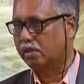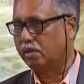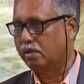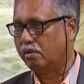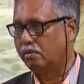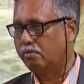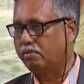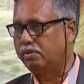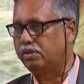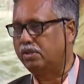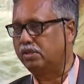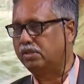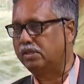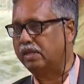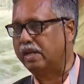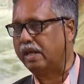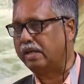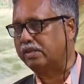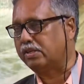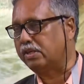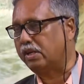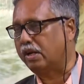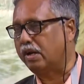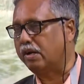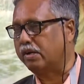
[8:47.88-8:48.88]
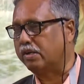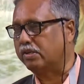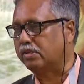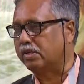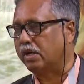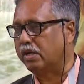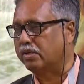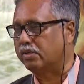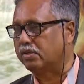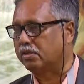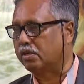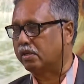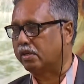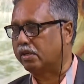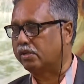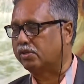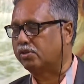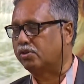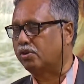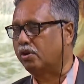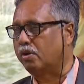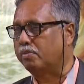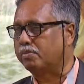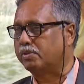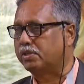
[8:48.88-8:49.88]
which is a natural disaster, a
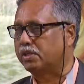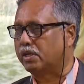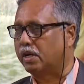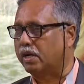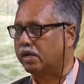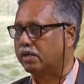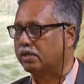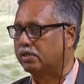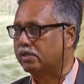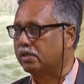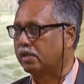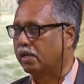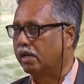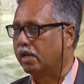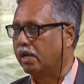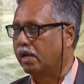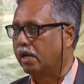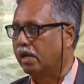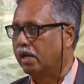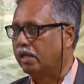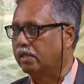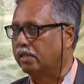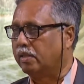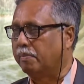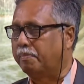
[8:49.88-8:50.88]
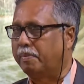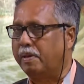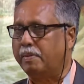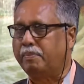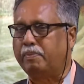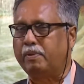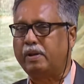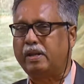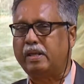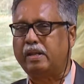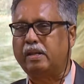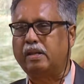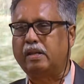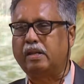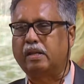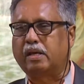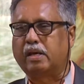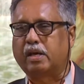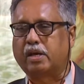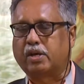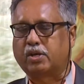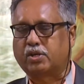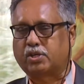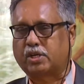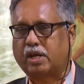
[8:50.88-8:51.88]
storm surge. The people in
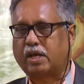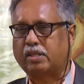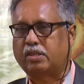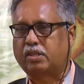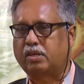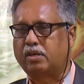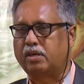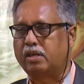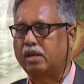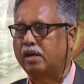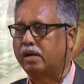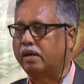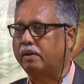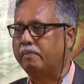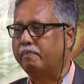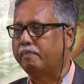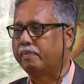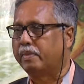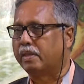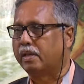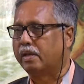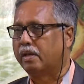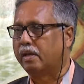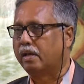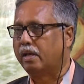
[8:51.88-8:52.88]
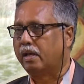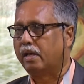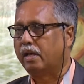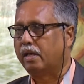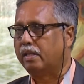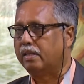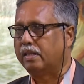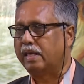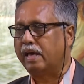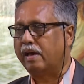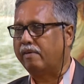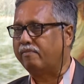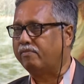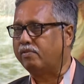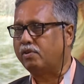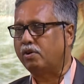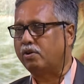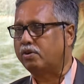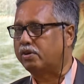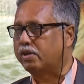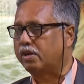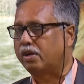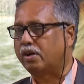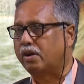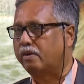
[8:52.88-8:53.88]
Satkhira, they have not
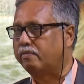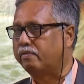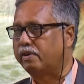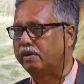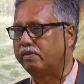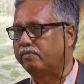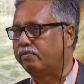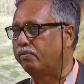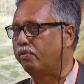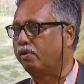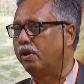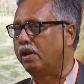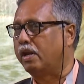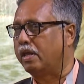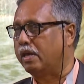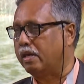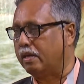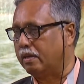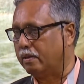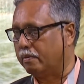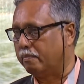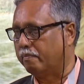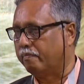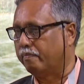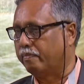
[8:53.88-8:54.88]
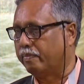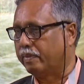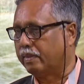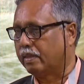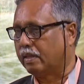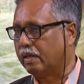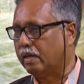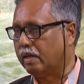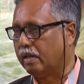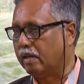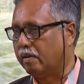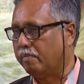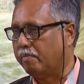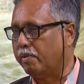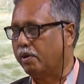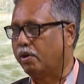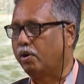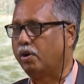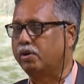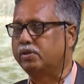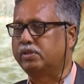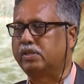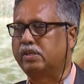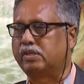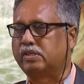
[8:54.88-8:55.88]
recovered fully
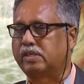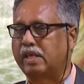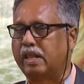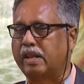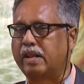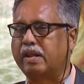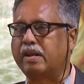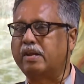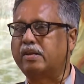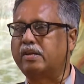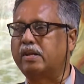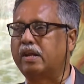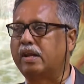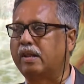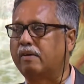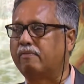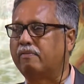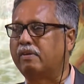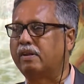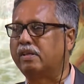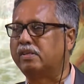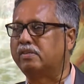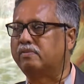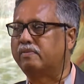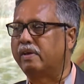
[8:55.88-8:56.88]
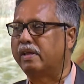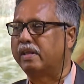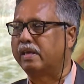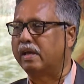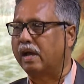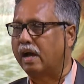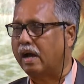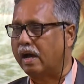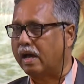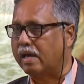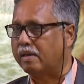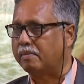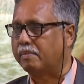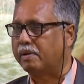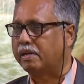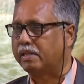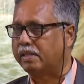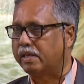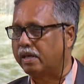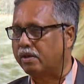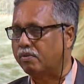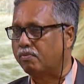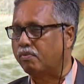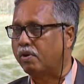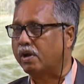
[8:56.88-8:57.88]
because the salinity level is very high, but they
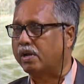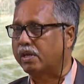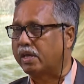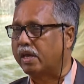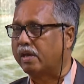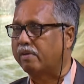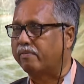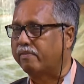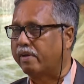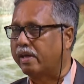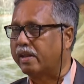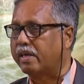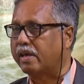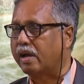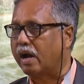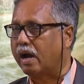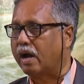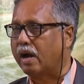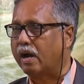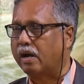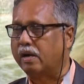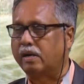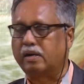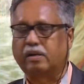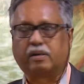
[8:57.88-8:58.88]
are working very hard.